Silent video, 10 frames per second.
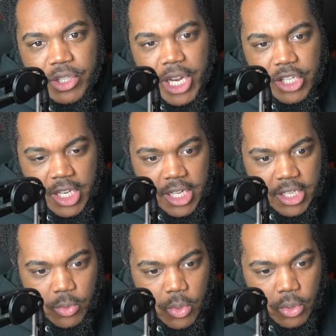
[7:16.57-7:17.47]
exchange to heal
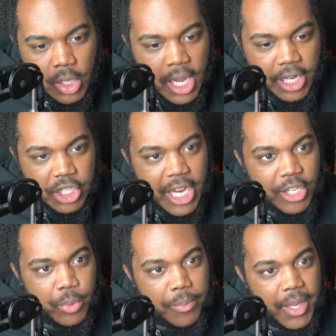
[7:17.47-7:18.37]
his wounds. in exchange
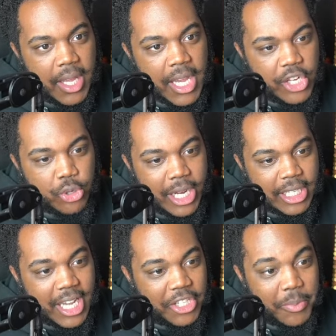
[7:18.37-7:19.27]
with me. He's trying to
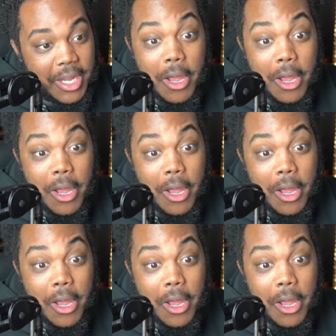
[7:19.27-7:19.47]
touch me.